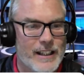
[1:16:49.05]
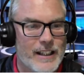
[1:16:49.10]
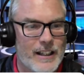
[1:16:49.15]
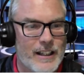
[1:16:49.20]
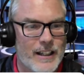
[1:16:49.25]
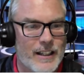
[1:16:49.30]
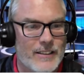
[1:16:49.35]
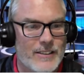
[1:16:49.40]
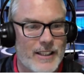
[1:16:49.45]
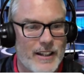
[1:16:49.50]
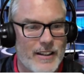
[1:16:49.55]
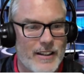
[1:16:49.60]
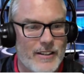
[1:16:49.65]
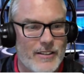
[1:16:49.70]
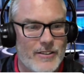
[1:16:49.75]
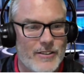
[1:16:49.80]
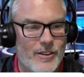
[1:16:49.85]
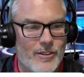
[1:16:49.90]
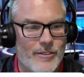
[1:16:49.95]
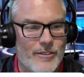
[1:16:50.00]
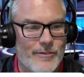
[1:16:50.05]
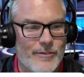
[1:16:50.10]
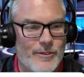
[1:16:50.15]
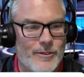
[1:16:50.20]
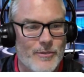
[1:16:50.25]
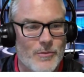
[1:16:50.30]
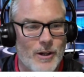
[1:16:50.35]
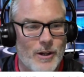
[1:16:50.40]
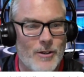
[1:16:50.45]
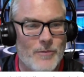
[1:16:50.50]
Uh, tell her the dog
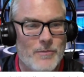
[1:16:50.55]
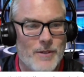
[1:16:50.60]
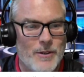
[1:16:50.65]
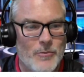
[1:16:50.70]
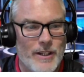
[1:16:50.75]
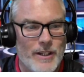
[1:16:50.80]
food won't be